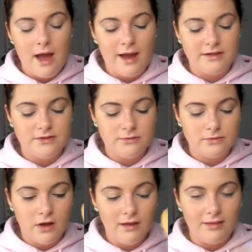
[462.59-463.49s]
I do
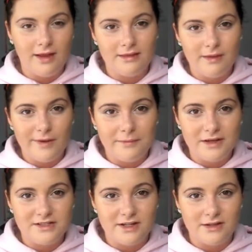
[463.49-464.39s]
not like the amount of
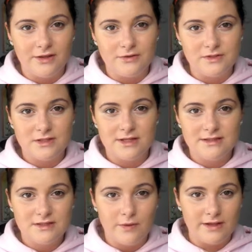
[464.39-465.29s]
bacteria that goes into
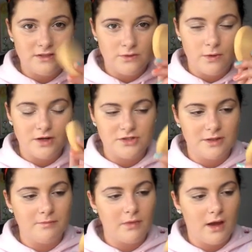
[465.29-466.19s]
these, so I do wash them.